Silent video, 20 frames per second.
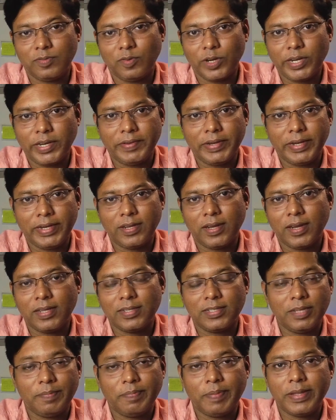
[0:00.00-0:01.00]
48
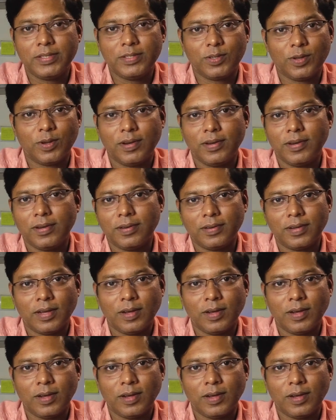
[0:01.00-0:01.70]
hours, depends on